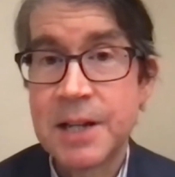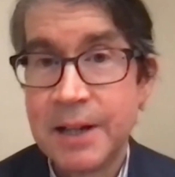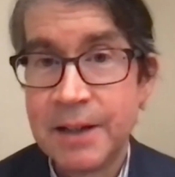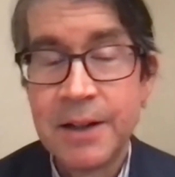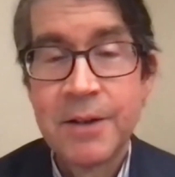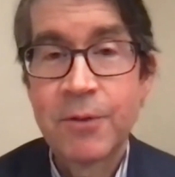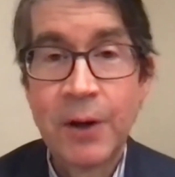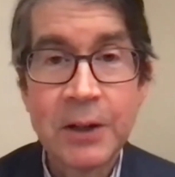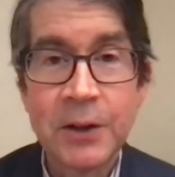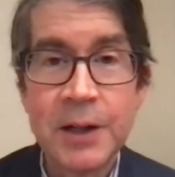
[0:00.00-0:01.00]
And
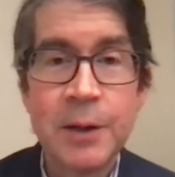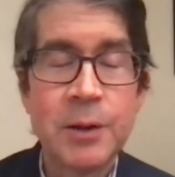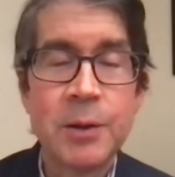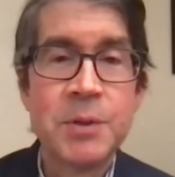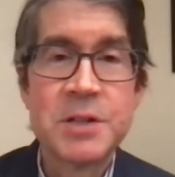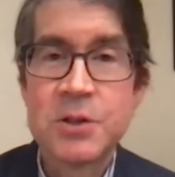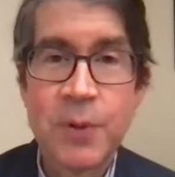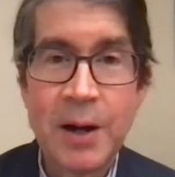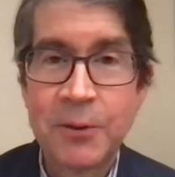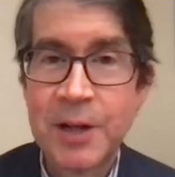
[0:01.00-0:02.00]
frankly, the Business
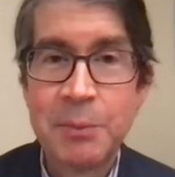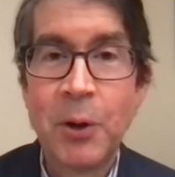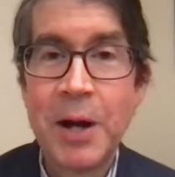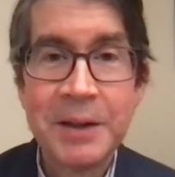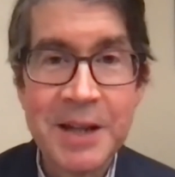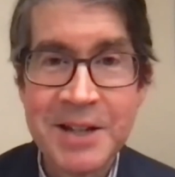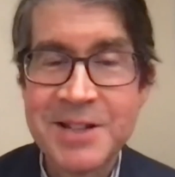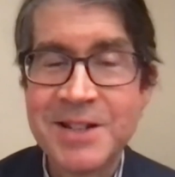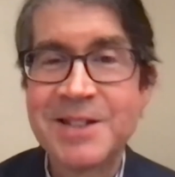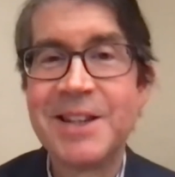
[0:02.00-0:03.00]
Roundtable and the
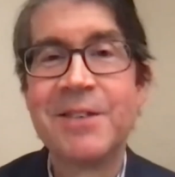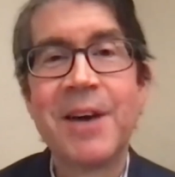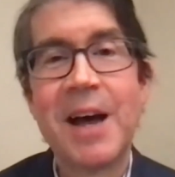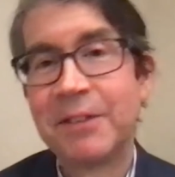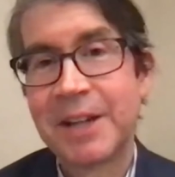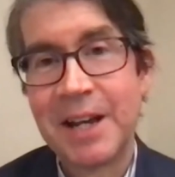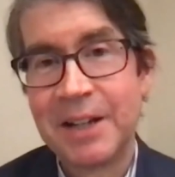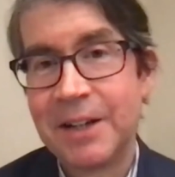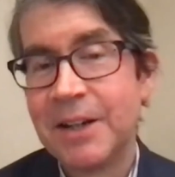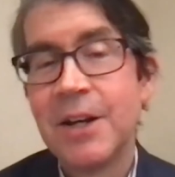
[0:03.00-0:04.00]
SEC have
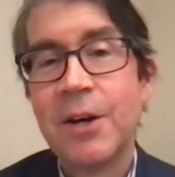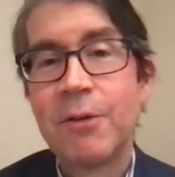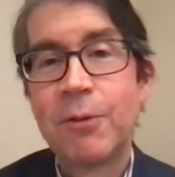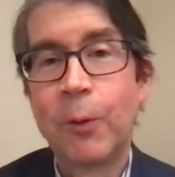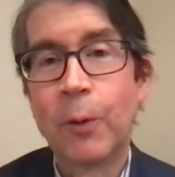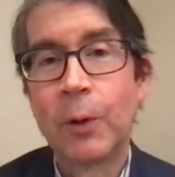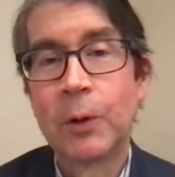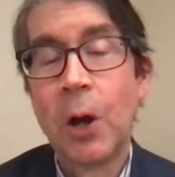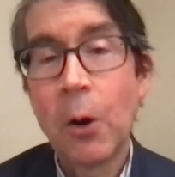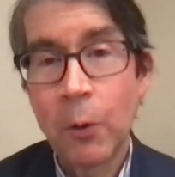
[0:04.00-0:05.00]
advocated for
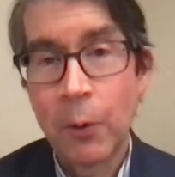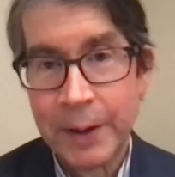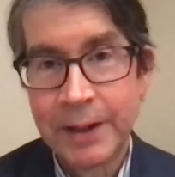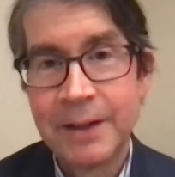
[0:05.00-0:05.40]
lowering